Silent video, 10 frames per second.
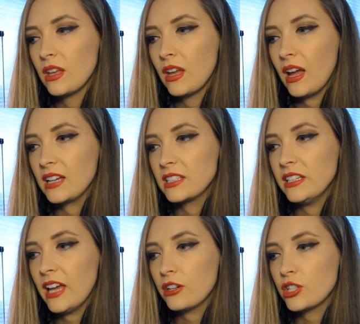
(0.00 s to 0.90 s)
As the
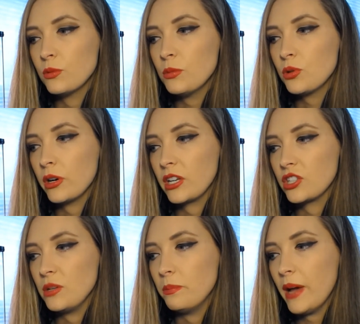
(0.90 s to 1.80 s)
natter swoops toward us,
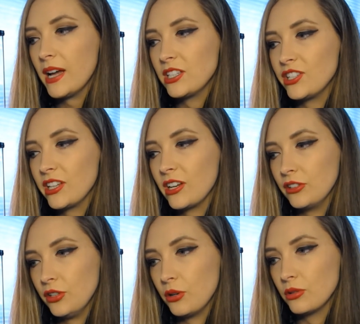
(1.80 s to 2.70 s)
she bashes it on the
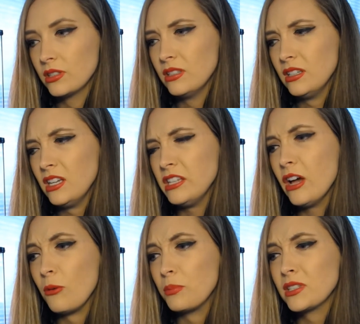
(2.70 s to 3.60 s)
nose. It
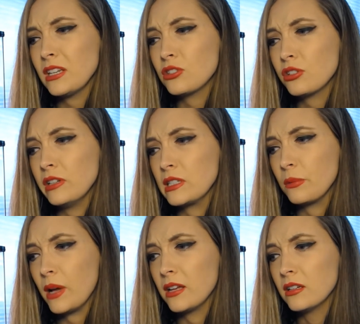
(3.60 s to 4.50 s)
yelps and scurries
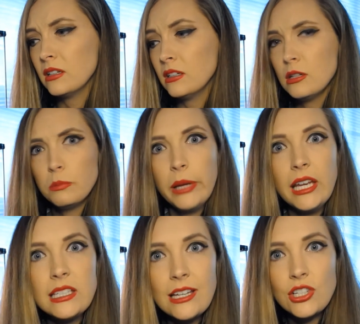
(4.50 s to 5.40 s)
away. Pay
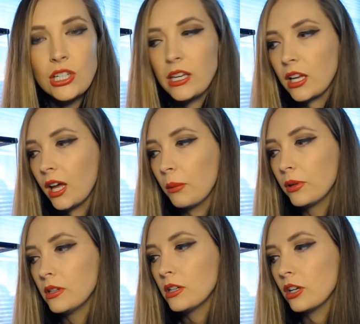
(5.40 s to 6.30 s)
attention, Hiccup,
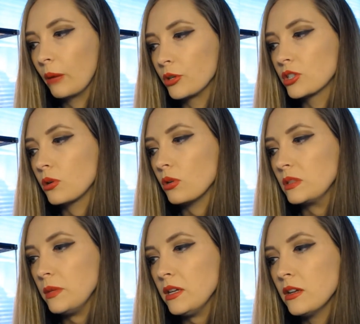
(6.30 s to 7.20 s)
Gobber scolds
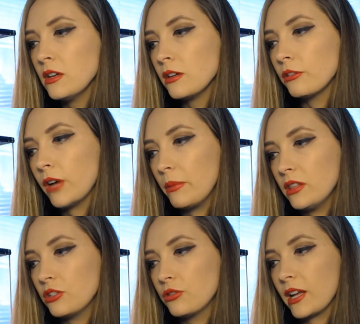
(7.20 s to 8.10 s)
me, grabbing
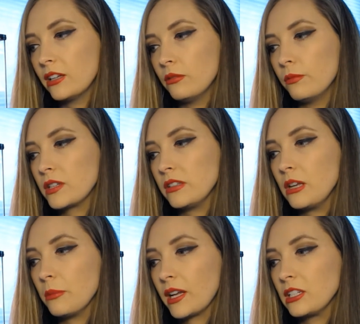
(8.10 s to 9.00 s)
the dragon and wrestling
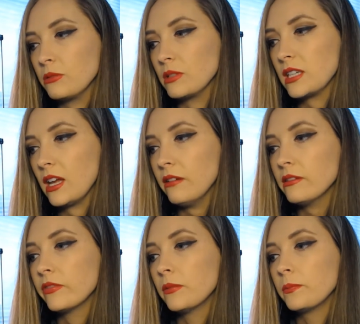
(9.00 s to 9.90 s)
it back into its cave.
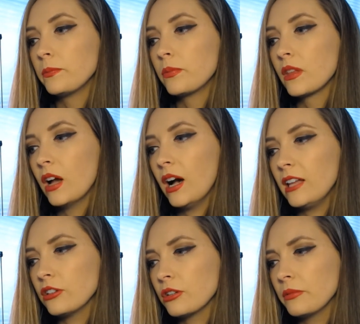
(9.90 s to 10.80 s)
I
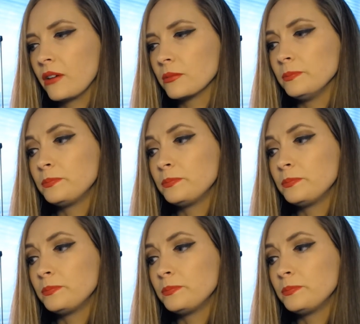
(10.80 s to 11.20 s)
look around.